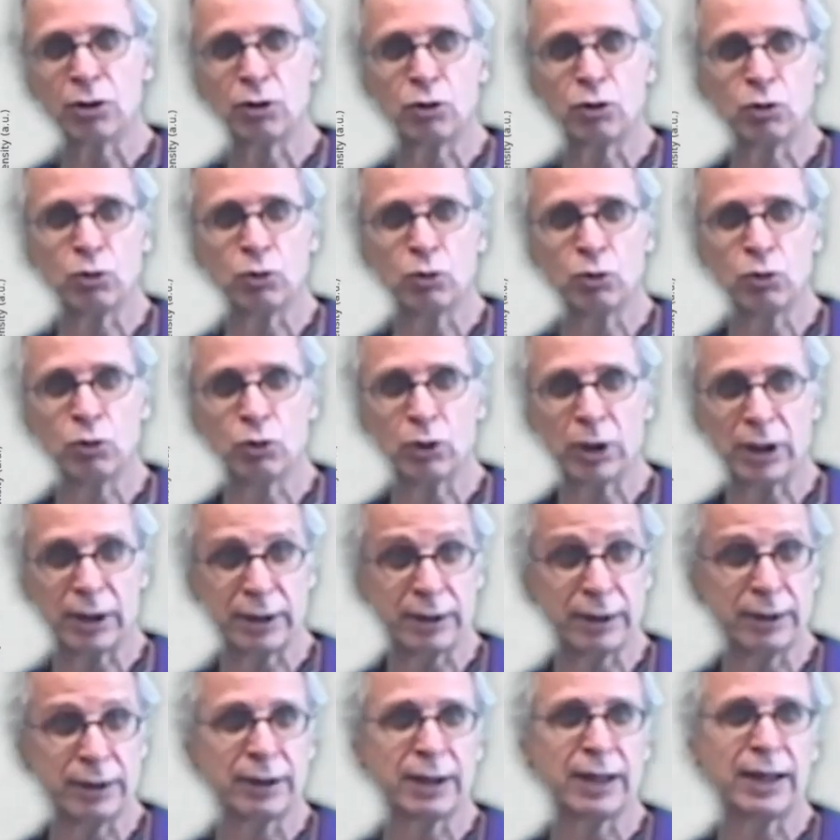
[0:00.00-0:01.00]
to
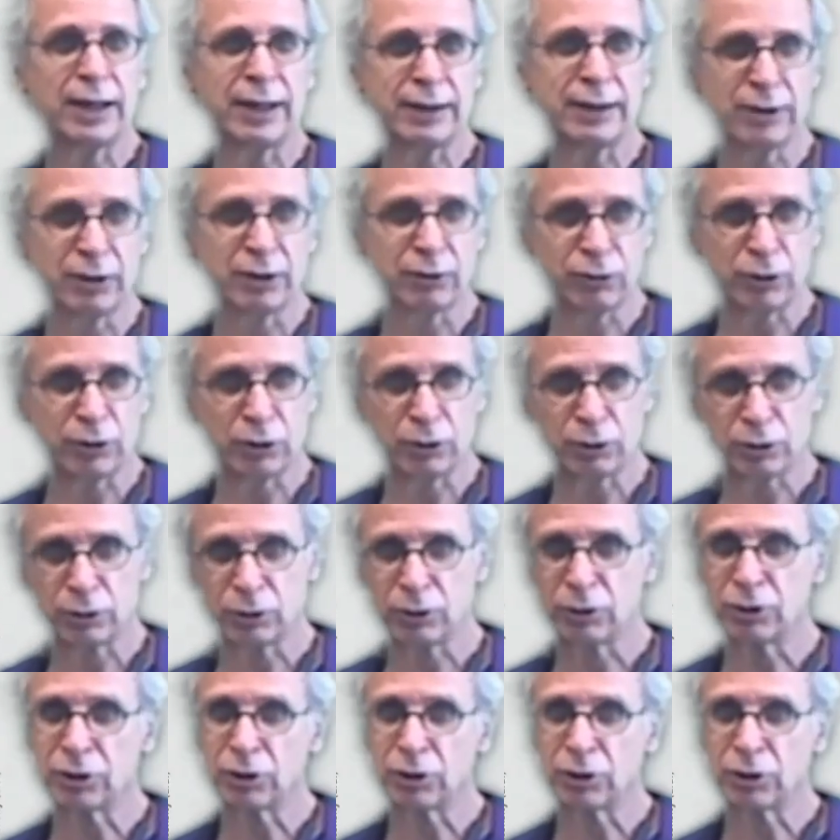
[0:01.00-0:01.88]
an underfocus,